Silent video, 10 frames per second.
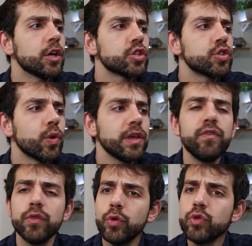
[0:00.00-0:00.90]
So
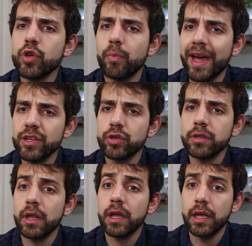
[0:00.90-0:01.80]
if you lose your
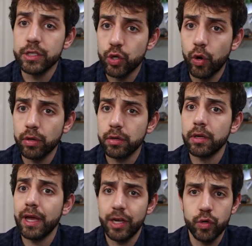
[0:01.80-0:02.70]
password, it's gone,
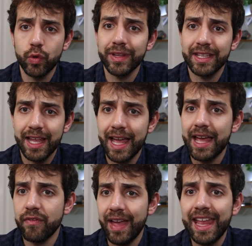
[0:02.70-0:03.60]
and you don't
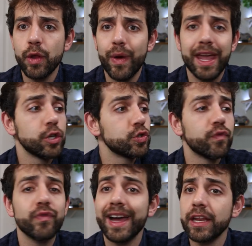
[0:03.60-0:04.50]
have any way to
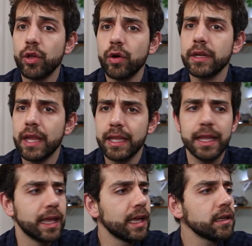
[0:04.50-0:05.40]
find your
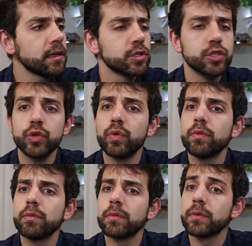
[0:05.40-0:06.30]
data again.
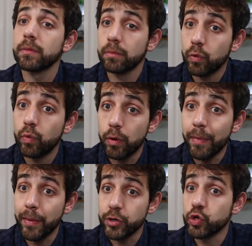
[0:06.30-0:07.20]
So
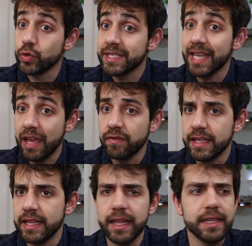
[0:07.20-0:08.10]
remember to save
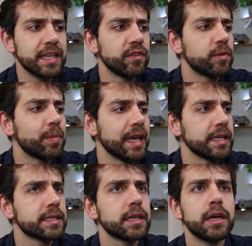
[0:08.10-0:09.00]
it in a safe
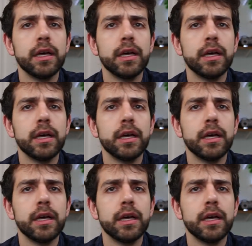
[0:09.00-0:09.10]
place.